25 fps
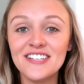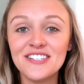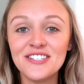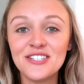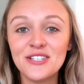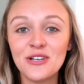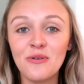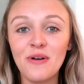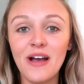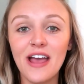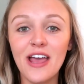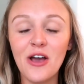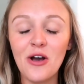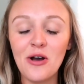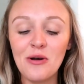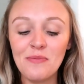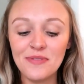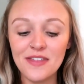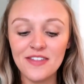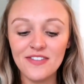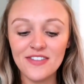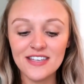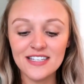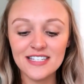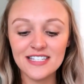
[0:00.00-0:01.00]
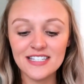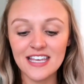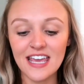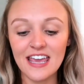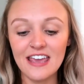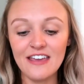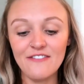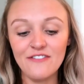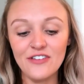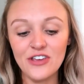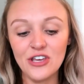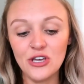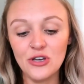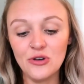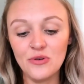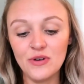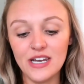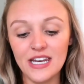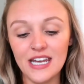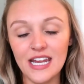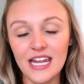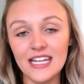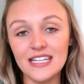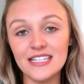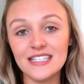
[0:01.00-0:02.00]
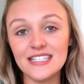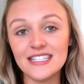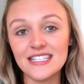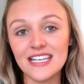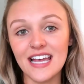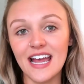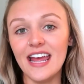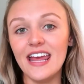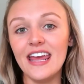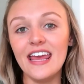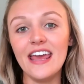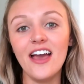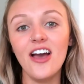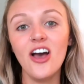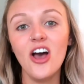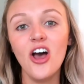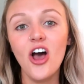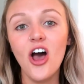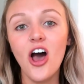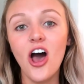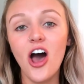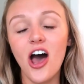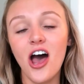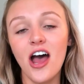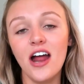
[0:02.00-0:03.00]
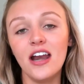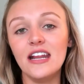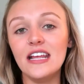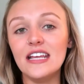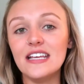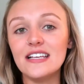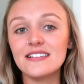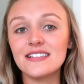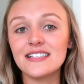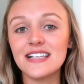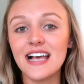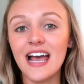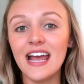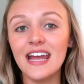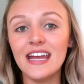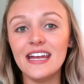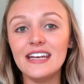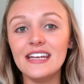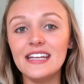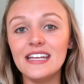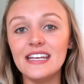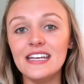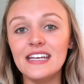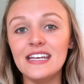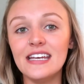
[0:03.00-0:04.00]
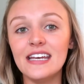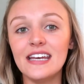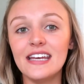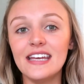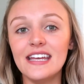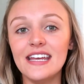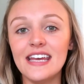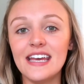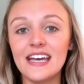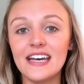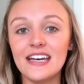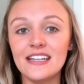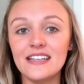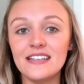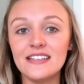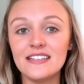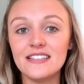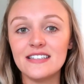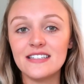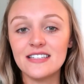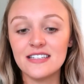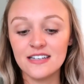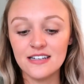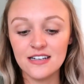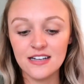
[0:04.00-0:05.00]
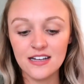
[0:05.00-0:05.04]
So I hope that this gave you an insight on anxiety and